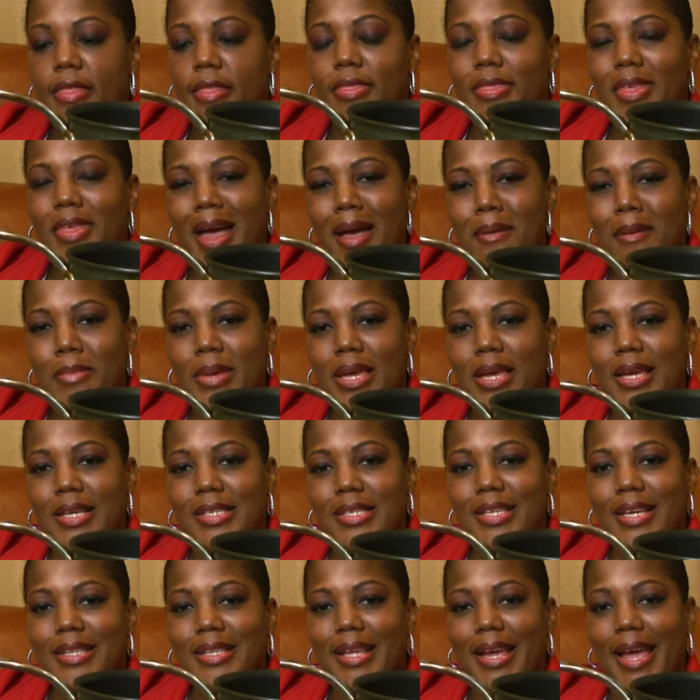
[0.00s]
That
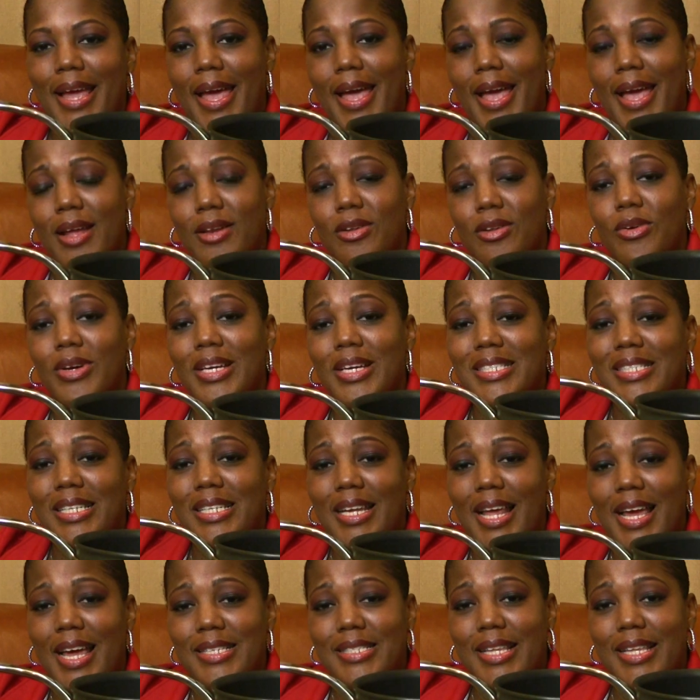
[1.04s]
means that the handle is
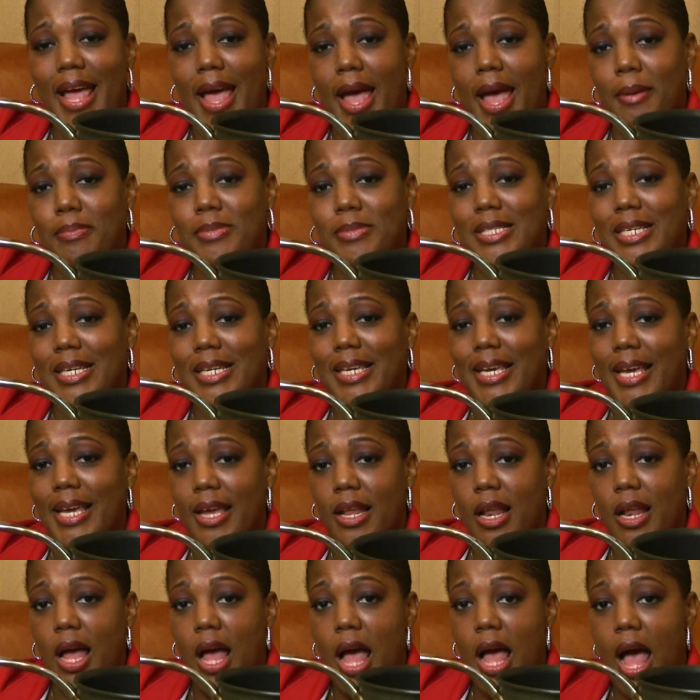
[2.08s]
less apt to
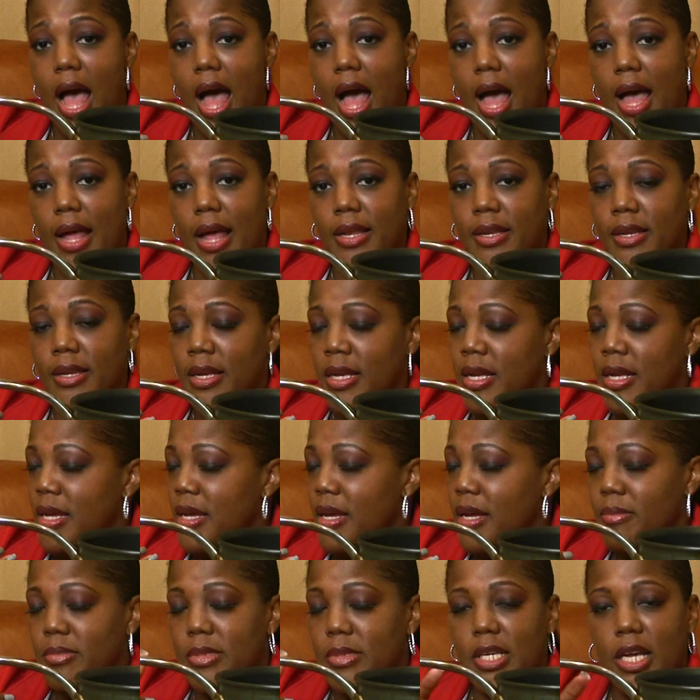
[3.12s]
get hot.
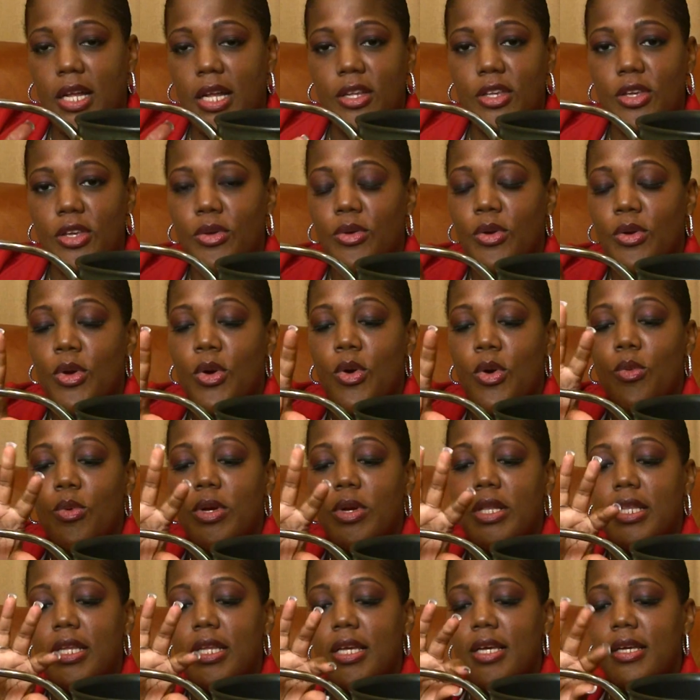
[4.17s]
I'm telling you,
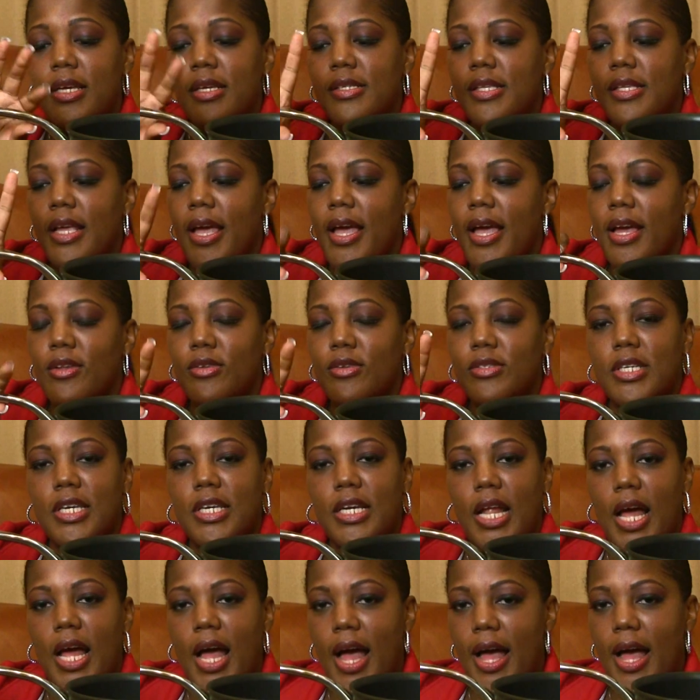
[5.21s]
when these handles
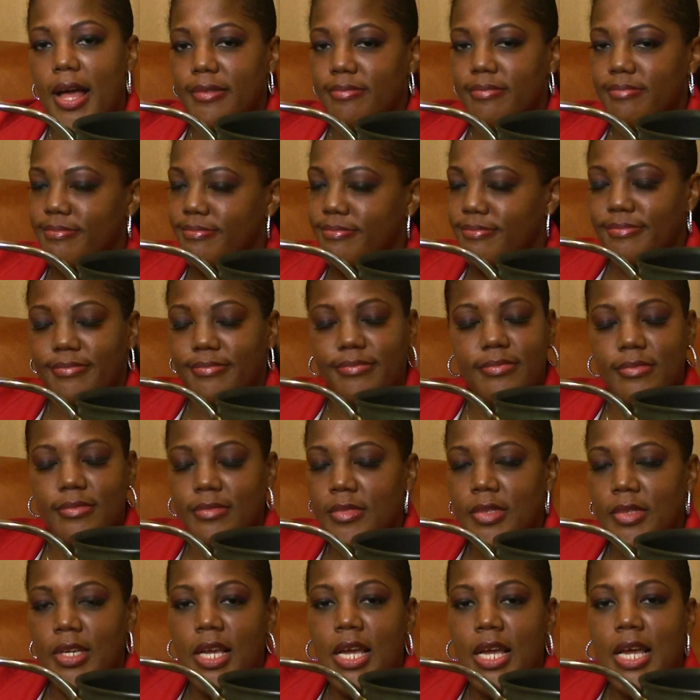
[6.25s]
get hot,
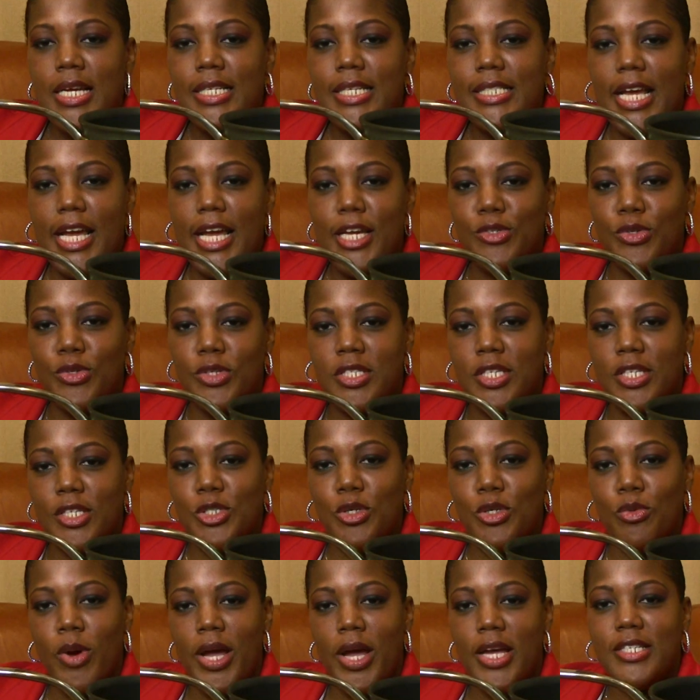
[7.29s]
dangerous
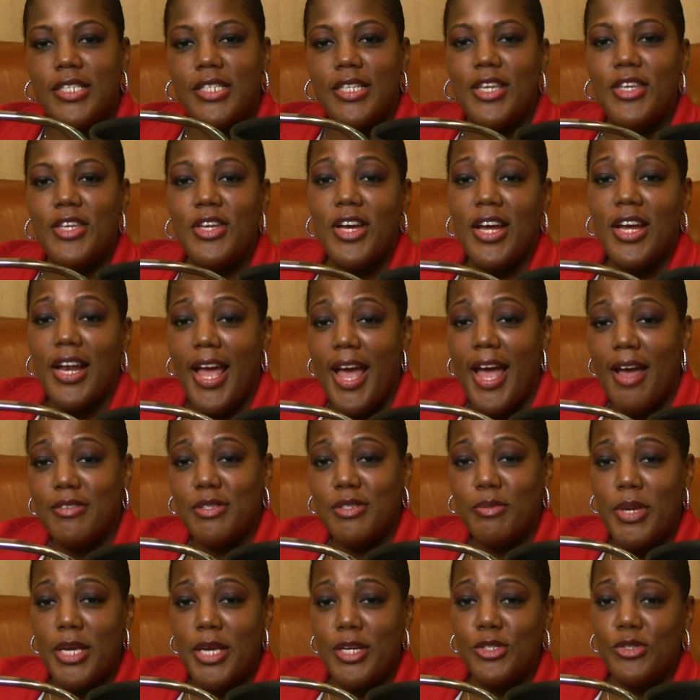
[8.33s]
situation, and you're going to have
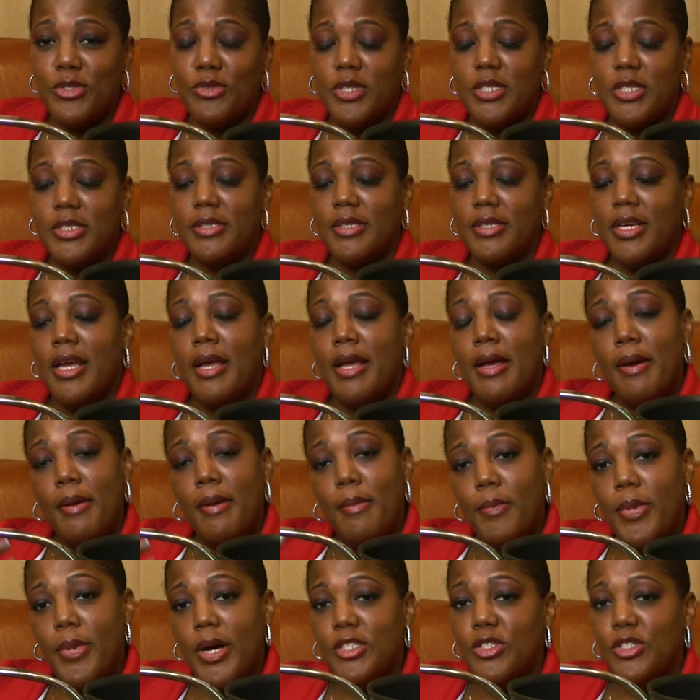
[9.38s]
some injuries.
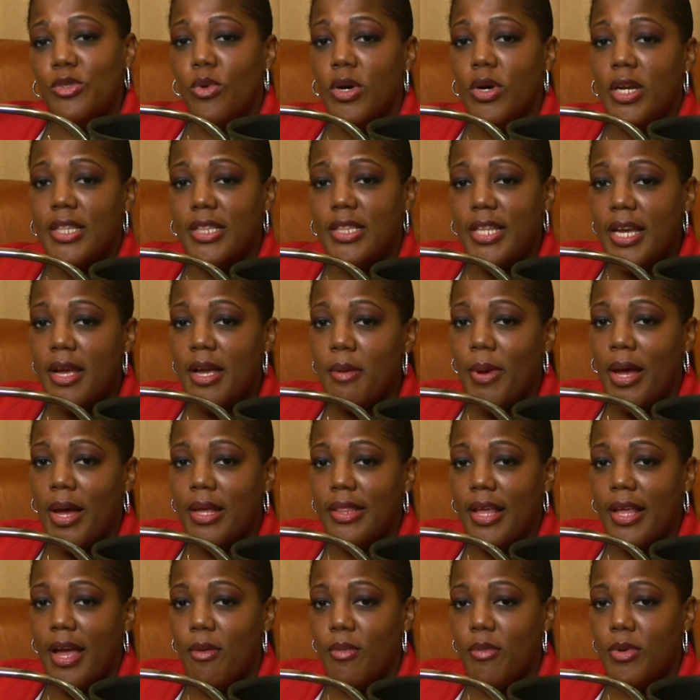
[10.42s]
But you want to think about
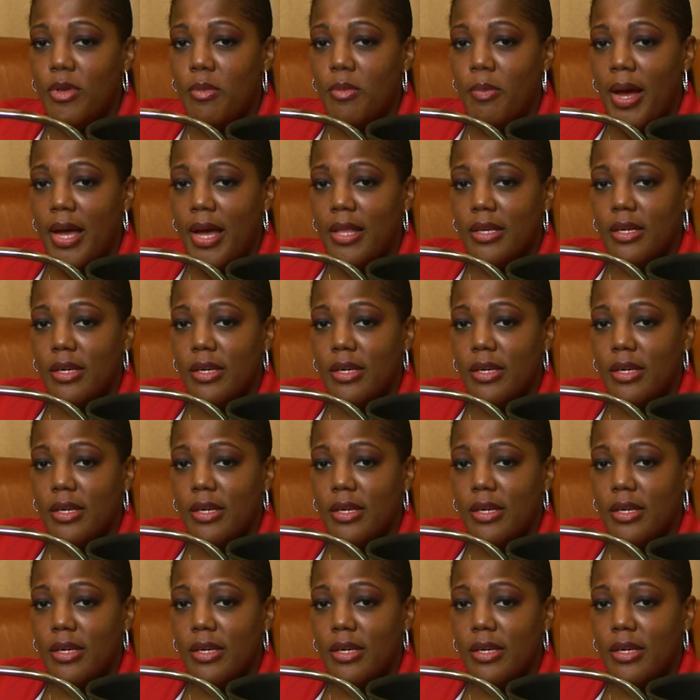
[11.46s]
that when you buy the